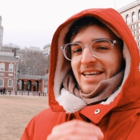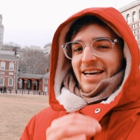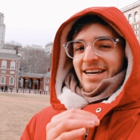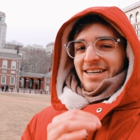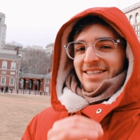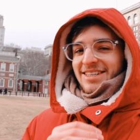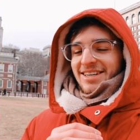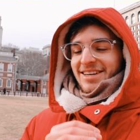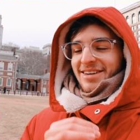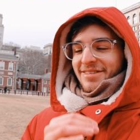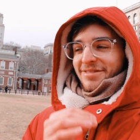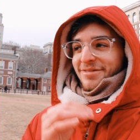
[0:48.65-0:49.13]

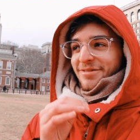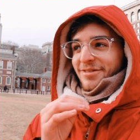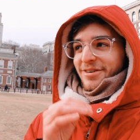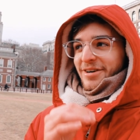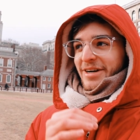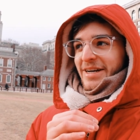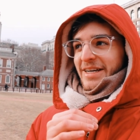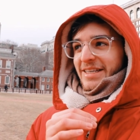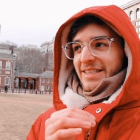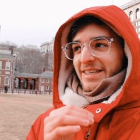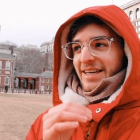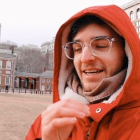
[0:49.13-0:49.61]
actually
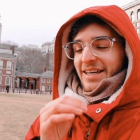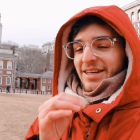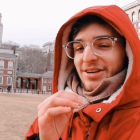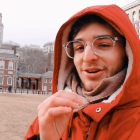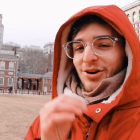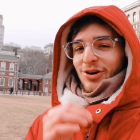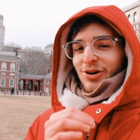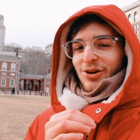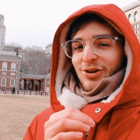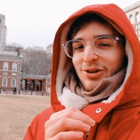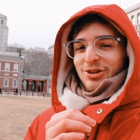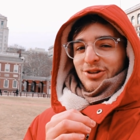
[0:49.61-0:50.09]
freezing
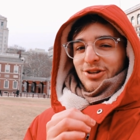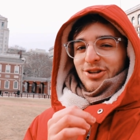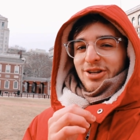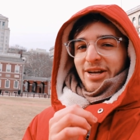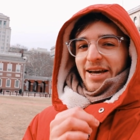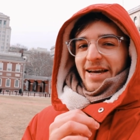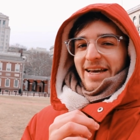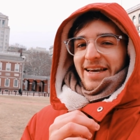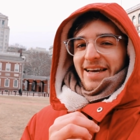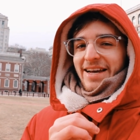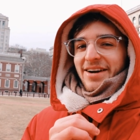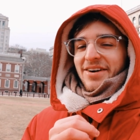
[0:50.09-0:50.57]
cold
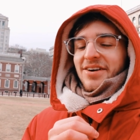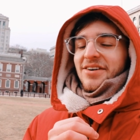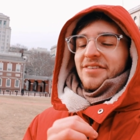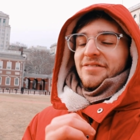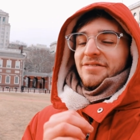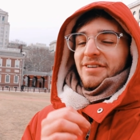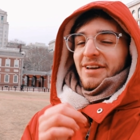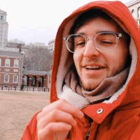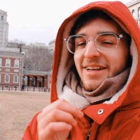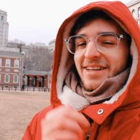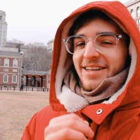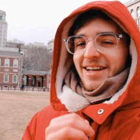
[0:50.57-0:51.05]
today here in
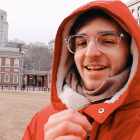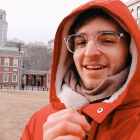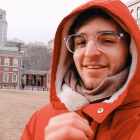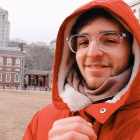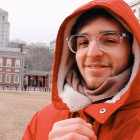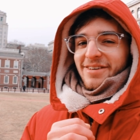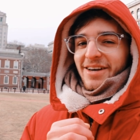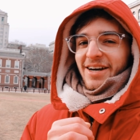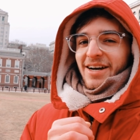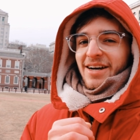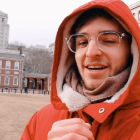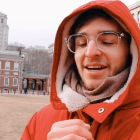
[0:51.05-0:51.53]

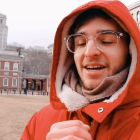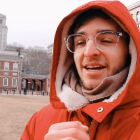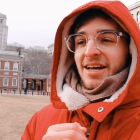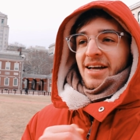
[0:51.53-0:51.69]
Philadelphia.